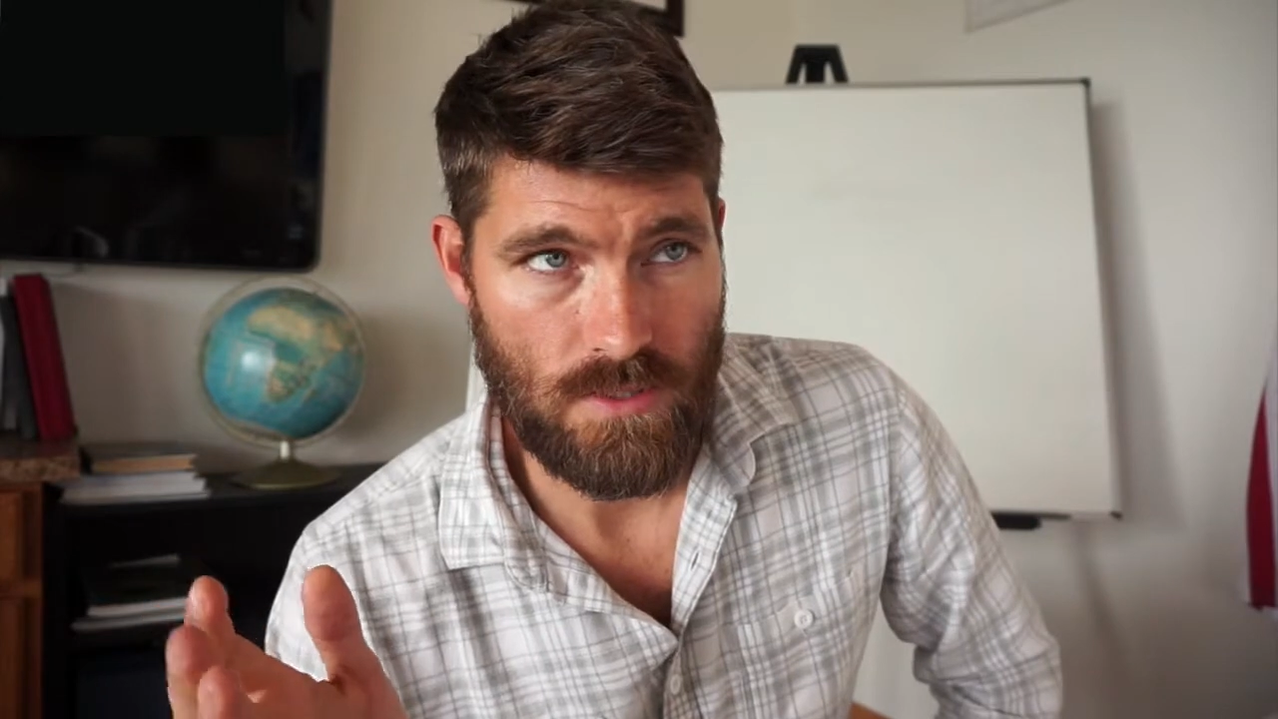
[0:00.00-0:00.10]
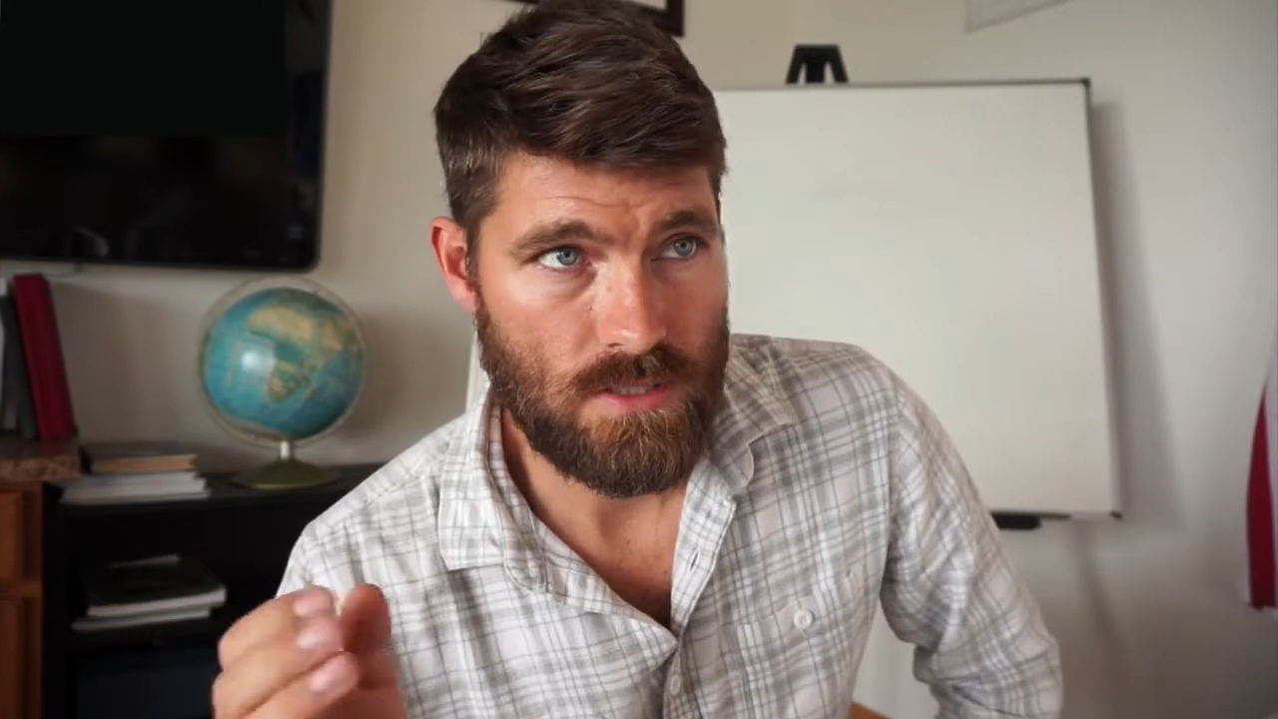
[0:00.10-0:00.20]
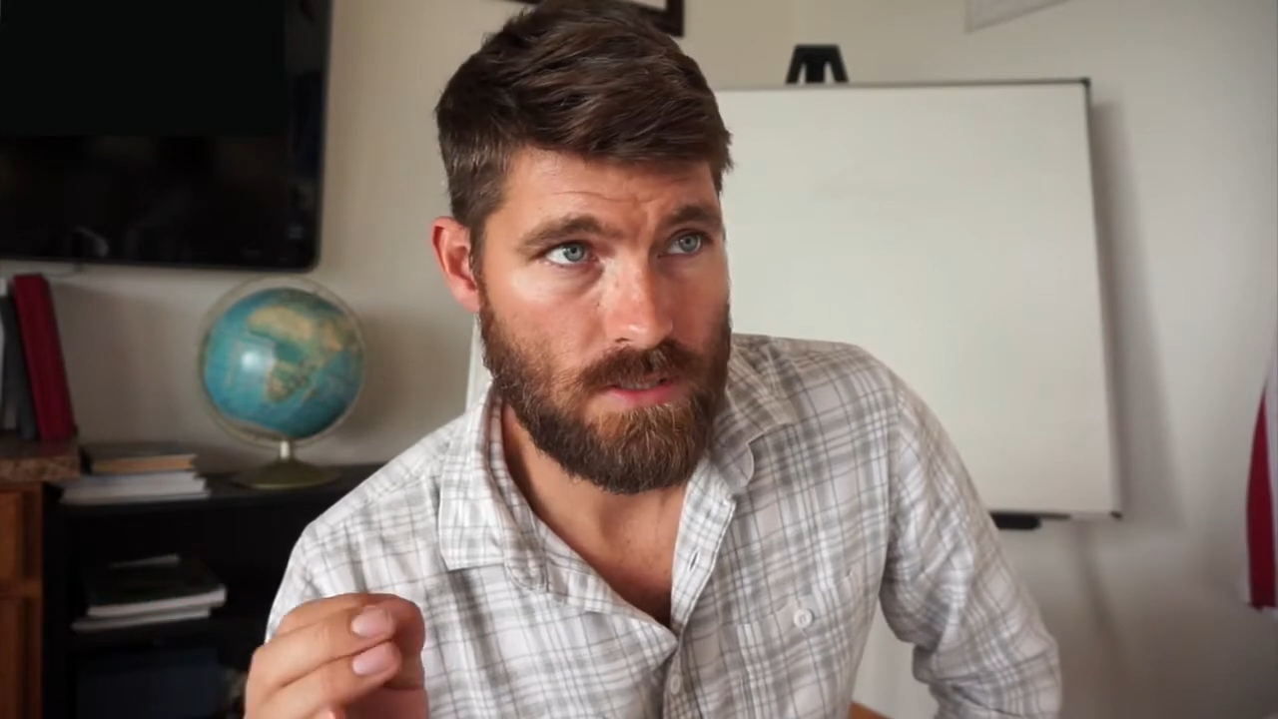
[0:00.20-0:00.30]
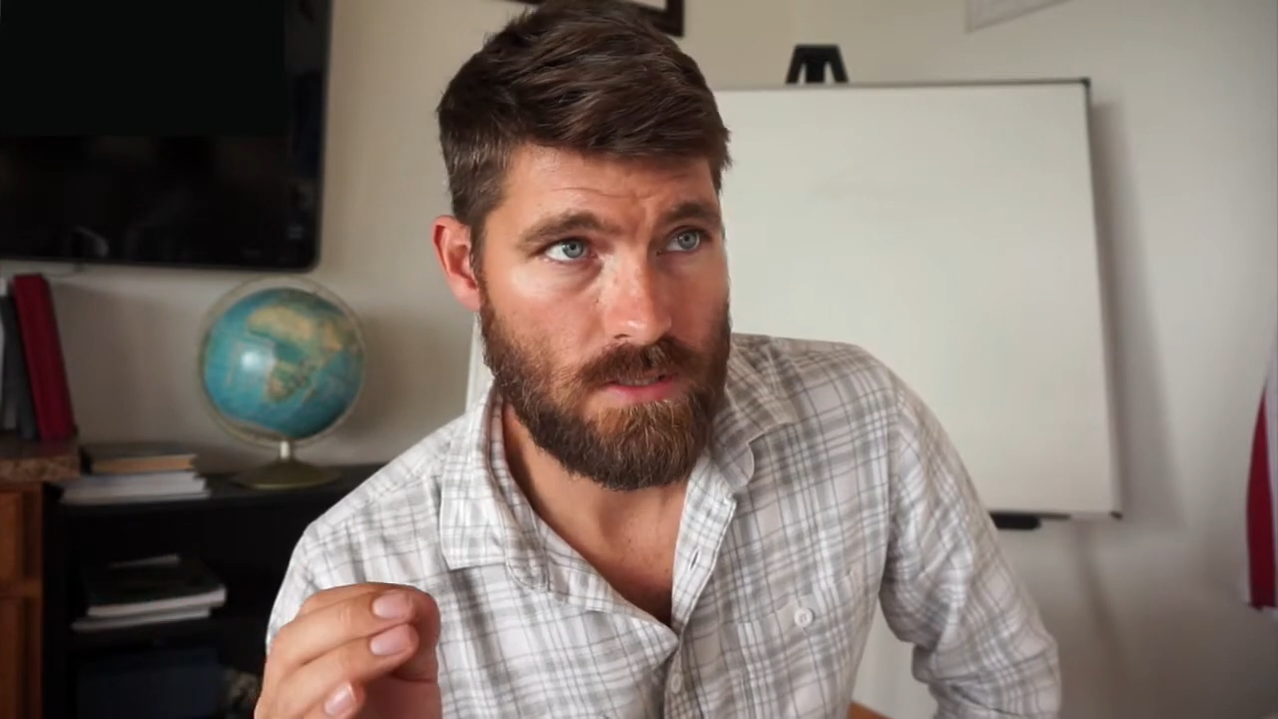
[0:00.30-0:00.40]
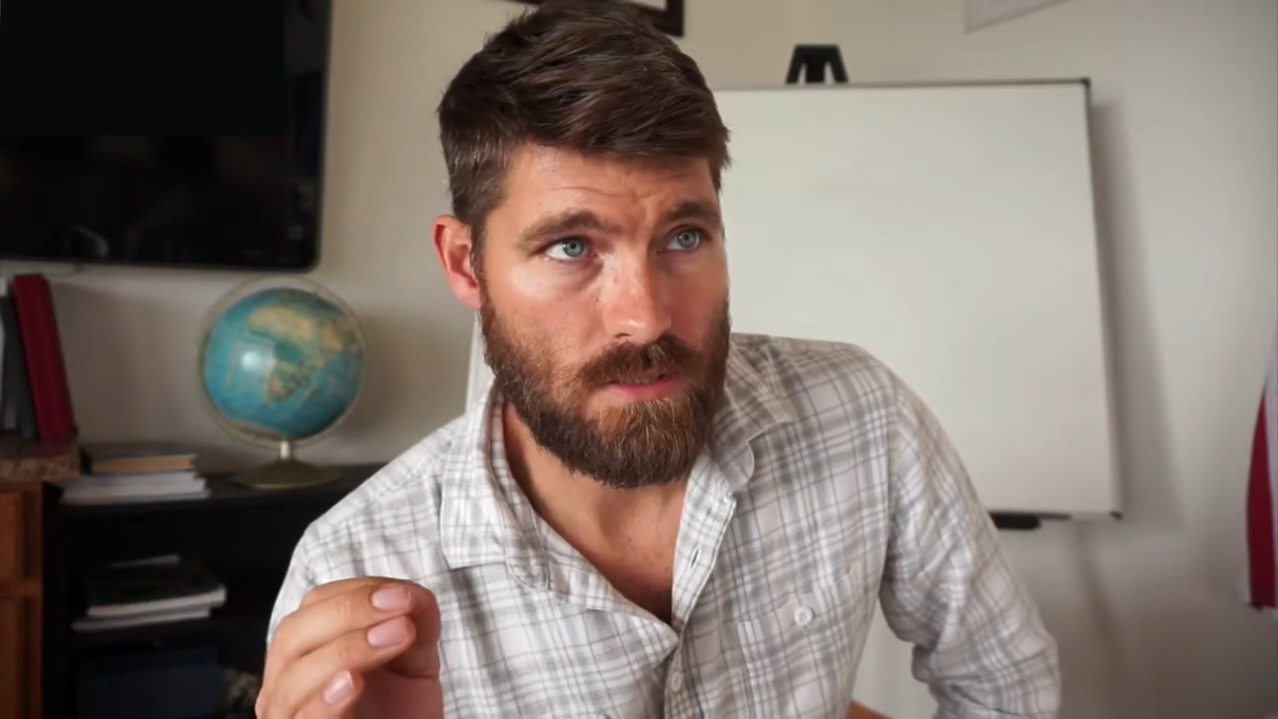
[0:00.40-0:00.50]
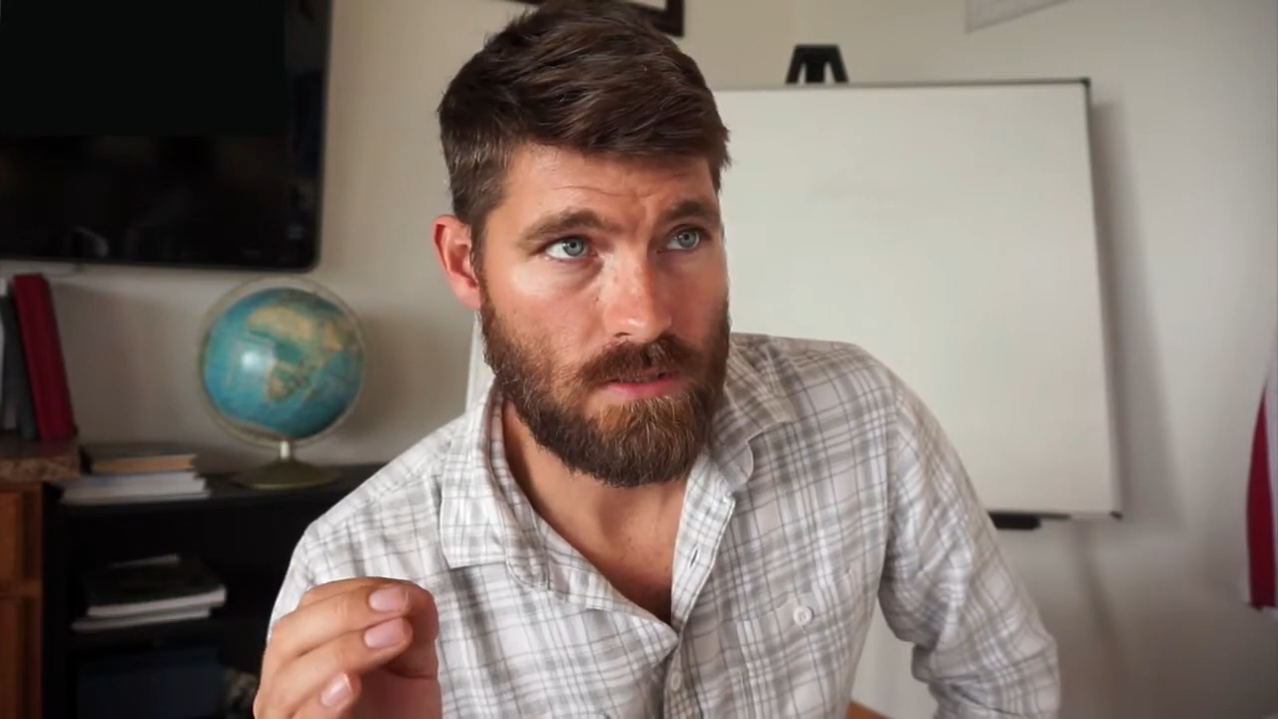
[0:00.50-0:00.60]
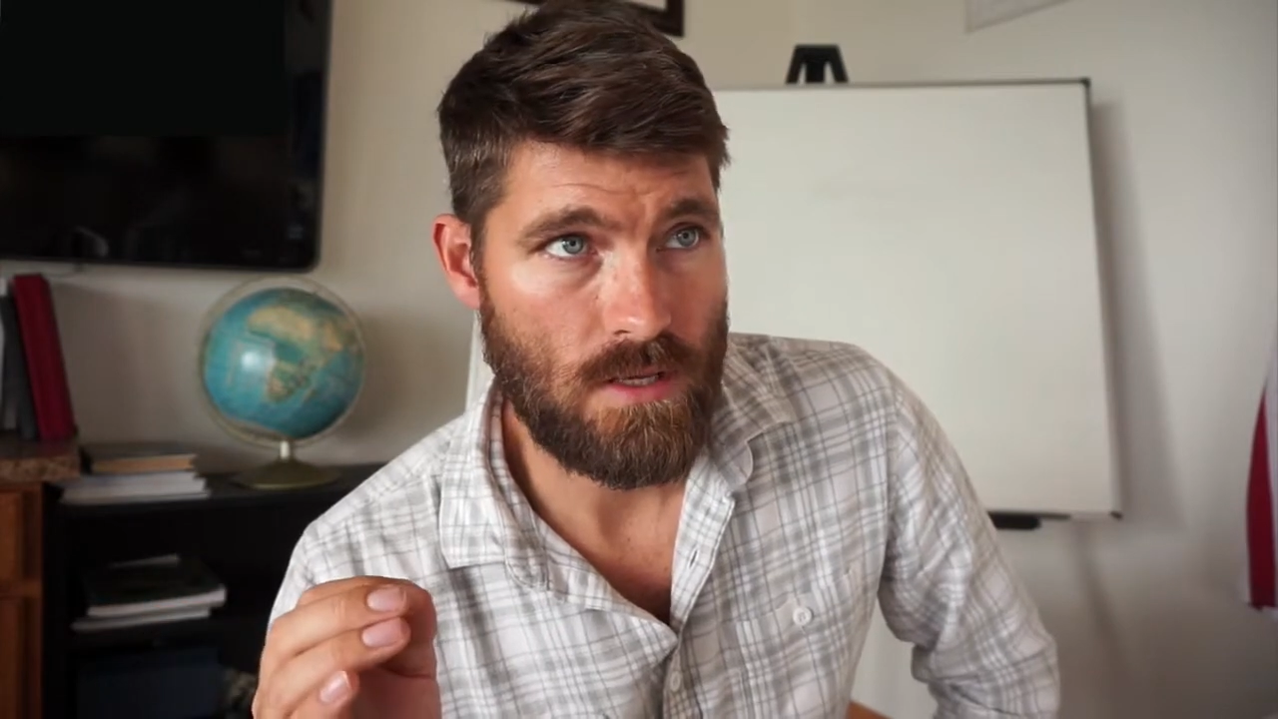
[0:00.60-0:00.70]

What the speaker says: This is